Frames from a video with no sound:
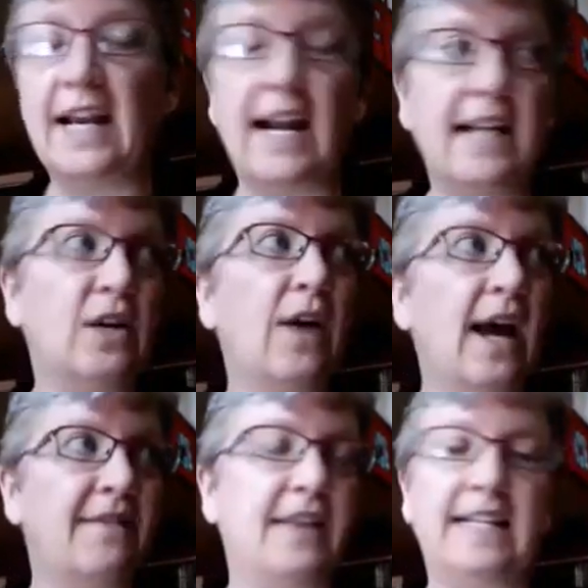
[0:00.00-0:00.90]
and I don't
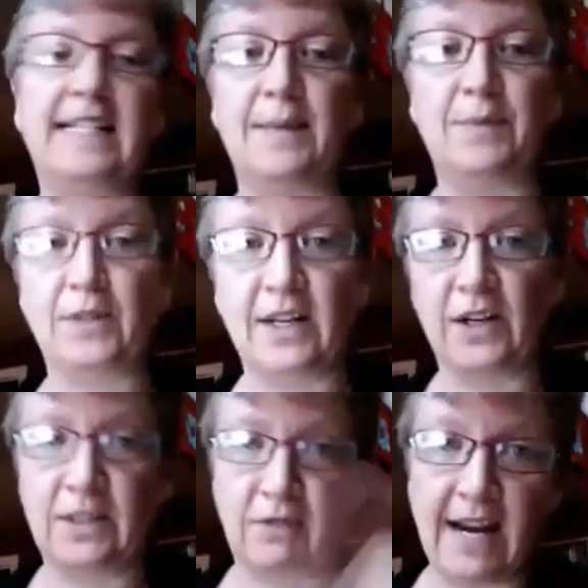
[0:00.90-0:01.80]
have any samples here
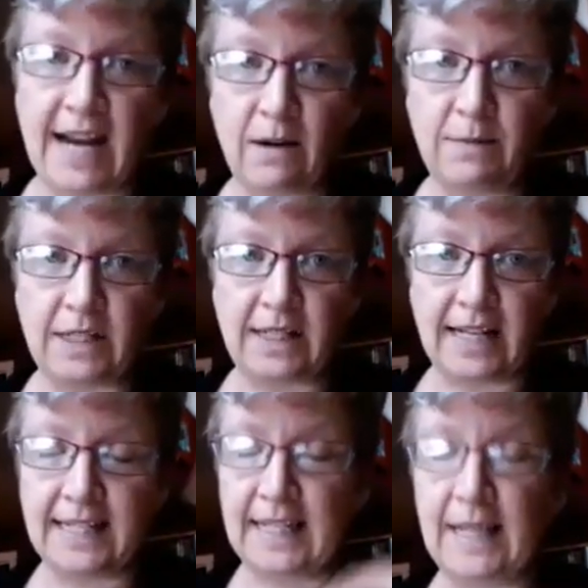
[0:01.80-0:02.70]
because right now I'm just
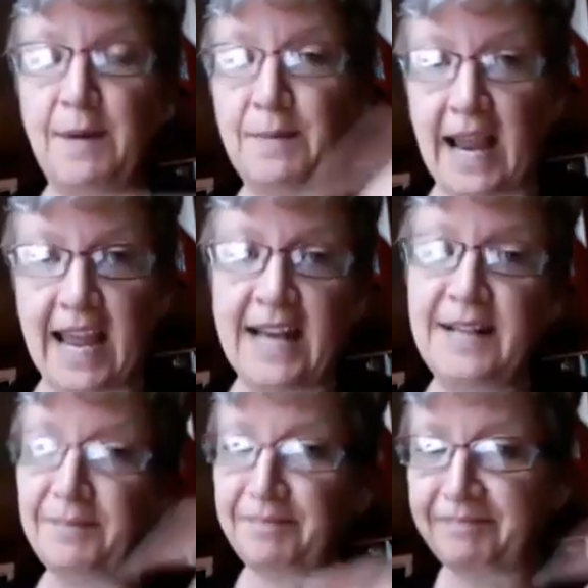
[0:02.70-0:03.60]
testing them in my head.